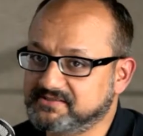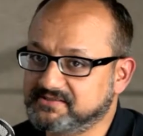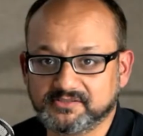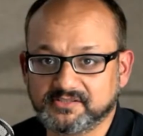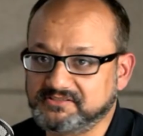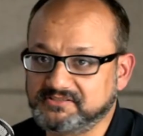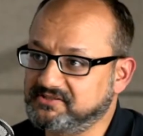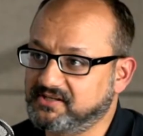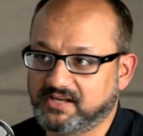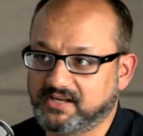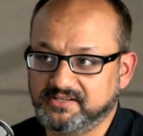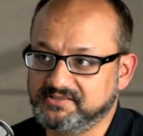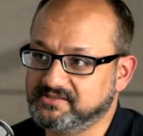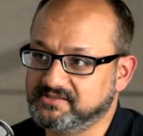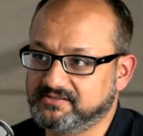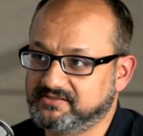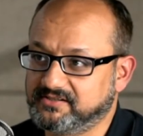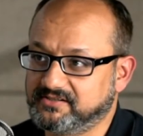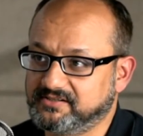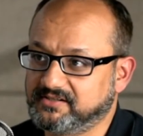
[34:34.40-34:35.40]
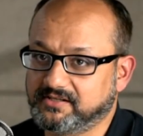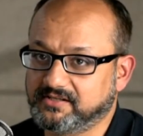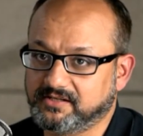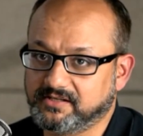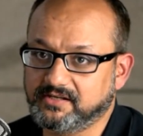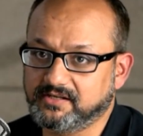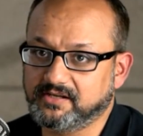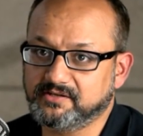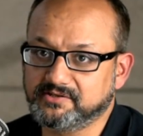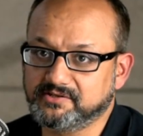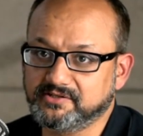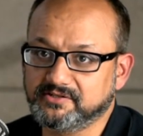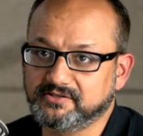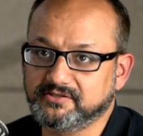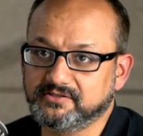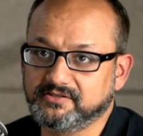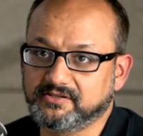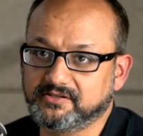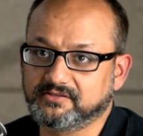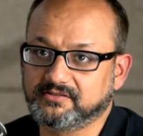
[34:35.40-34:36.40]
that's a hygiene, right? Like AI ready
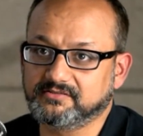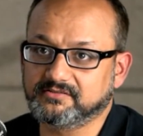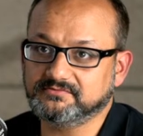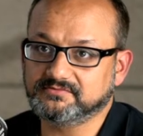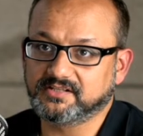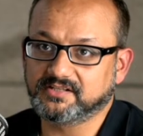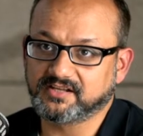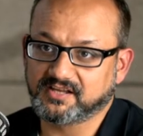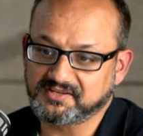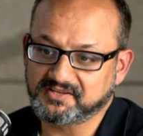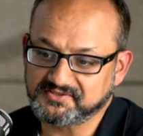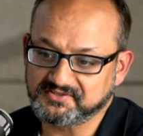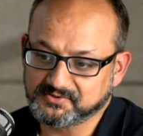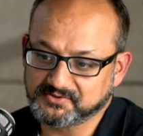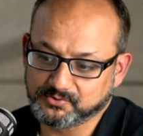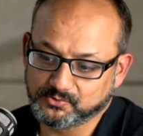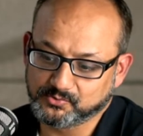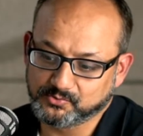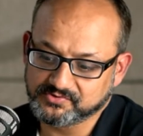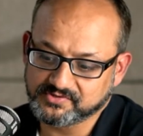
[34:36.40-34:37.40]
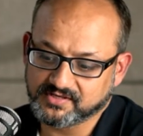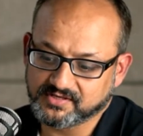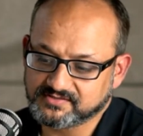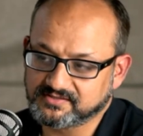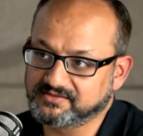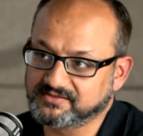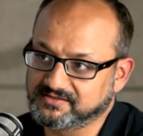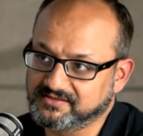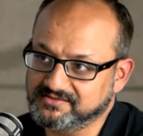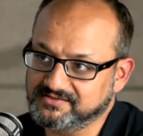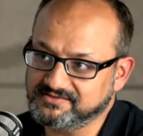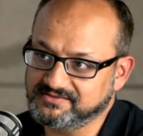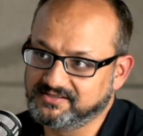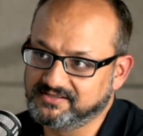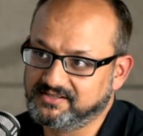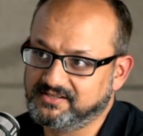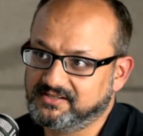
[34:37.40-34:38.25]
data, like as close as it is